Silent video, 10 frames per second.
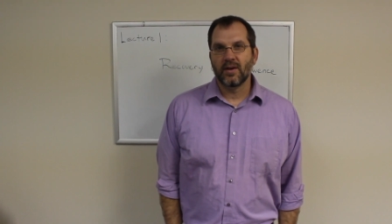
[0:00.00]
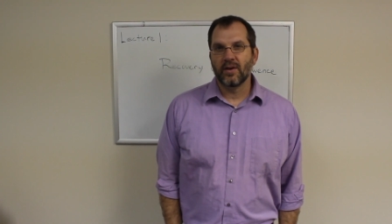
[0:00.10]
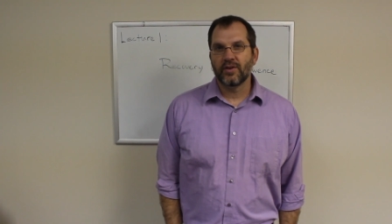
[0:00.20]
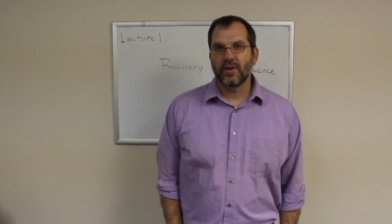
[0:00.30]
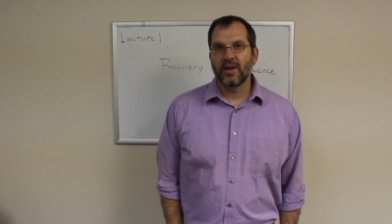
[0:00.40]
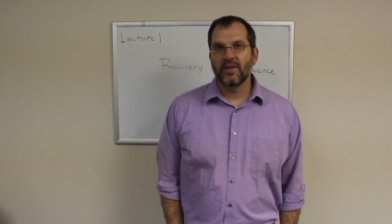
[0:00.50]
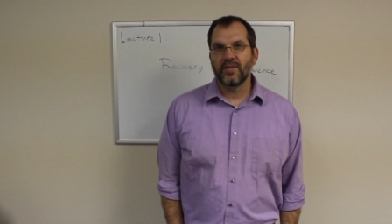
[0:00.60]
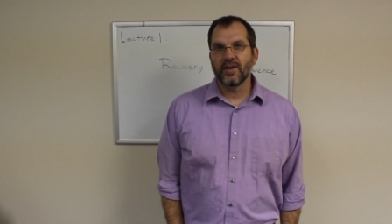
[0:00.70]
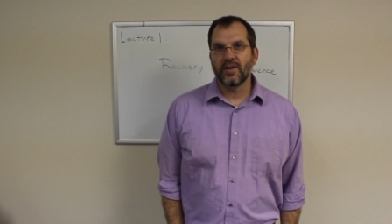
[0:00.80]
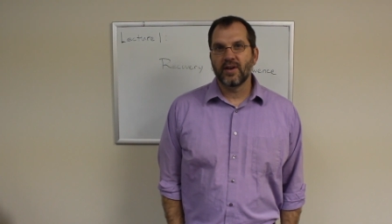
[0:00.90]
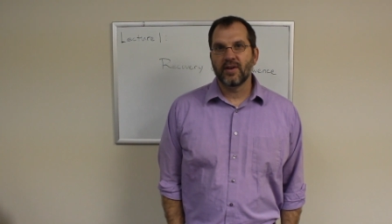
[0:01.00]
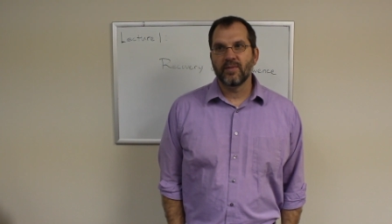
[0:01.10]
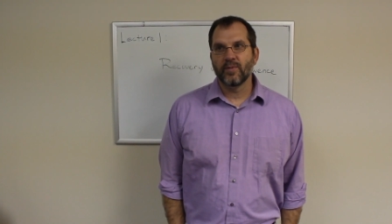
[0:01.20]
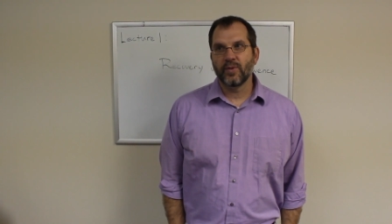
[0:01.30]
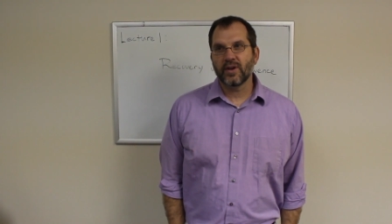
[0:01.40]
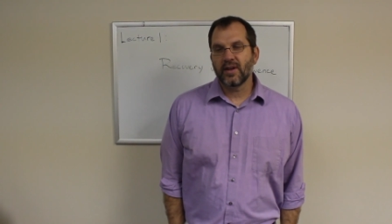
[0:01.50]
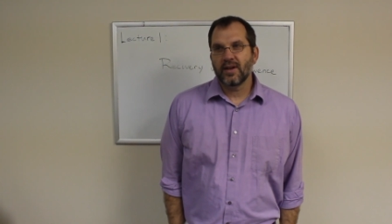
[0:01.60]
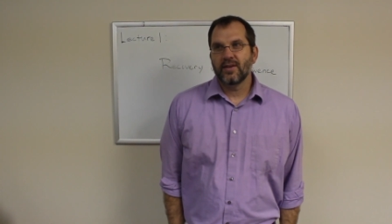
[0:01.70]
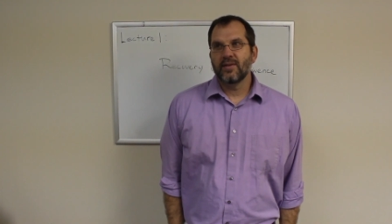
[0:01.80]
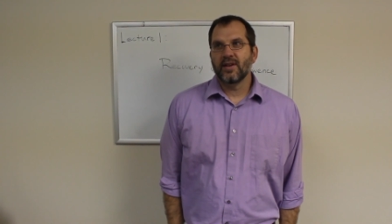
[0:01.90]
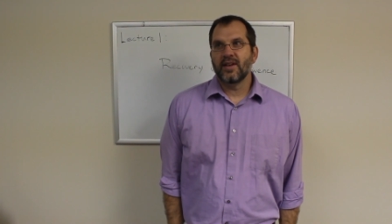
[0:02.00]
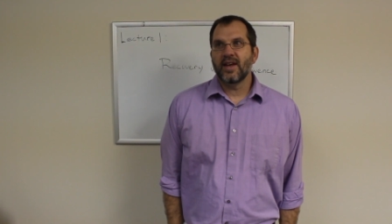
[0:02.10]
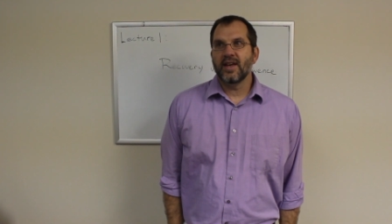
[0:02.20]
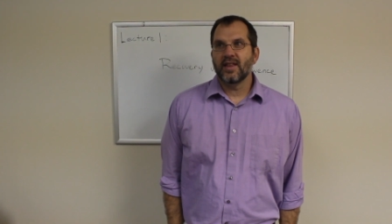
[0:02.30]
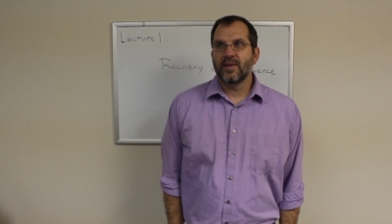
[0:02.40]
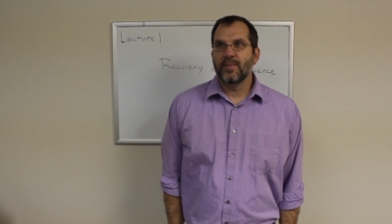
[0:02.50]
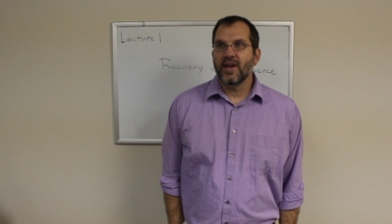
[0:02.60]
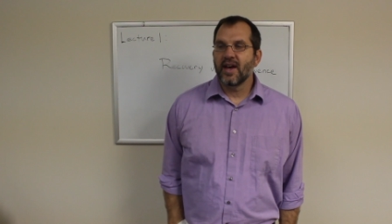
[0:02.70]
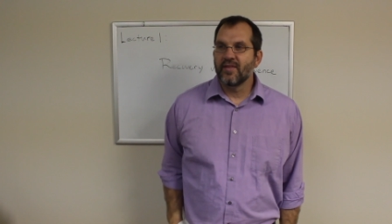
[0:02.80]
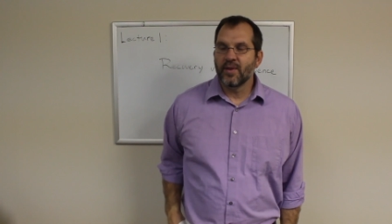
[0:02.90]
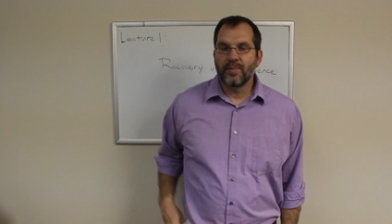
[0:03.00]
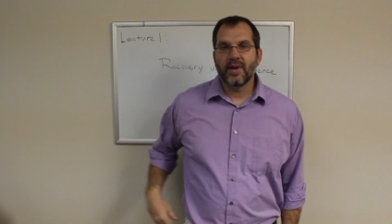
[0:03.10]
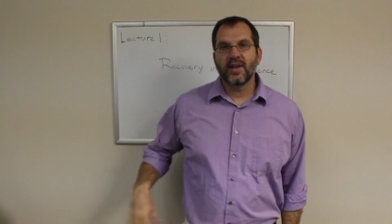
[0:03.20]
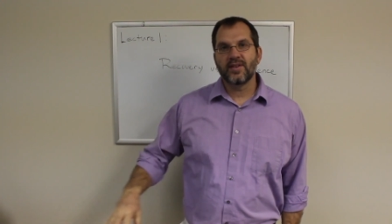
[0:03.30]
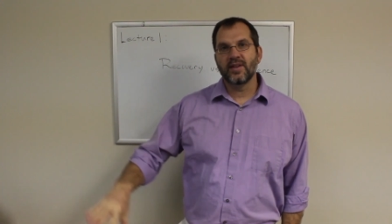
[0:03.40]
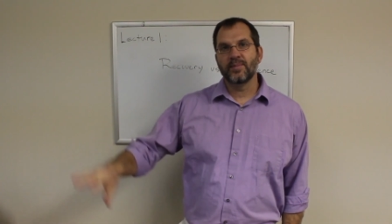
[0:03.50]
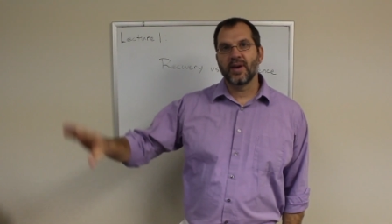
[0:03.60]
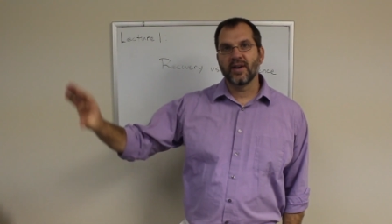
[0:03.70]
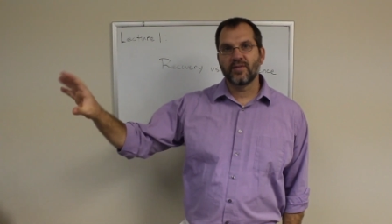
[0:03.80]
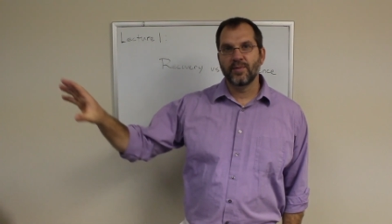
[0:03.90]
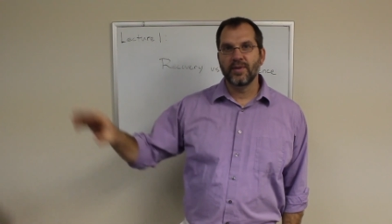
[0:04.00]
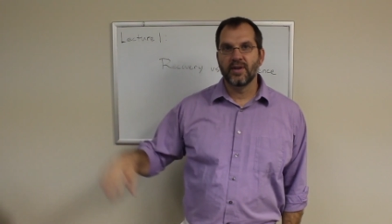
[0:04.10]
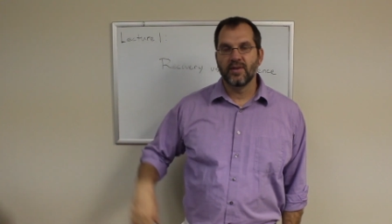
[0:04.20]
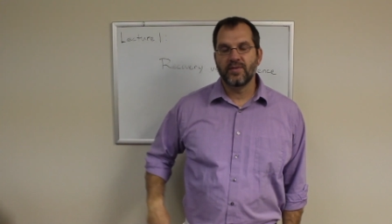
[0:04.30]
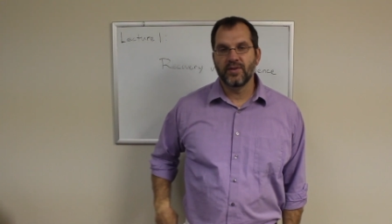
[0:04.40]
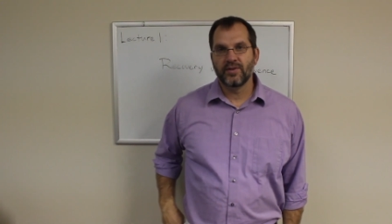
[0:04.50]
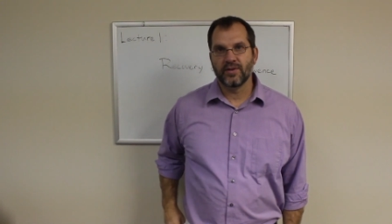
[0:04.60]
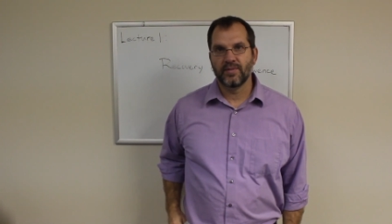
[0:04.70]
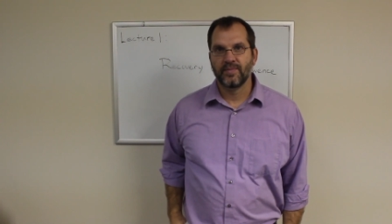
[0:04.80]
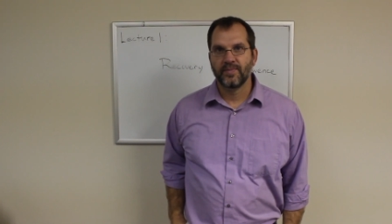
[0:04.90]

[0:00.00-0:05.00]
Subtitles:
are trying to figure out, what can I do today that may have the best impact for me in the future?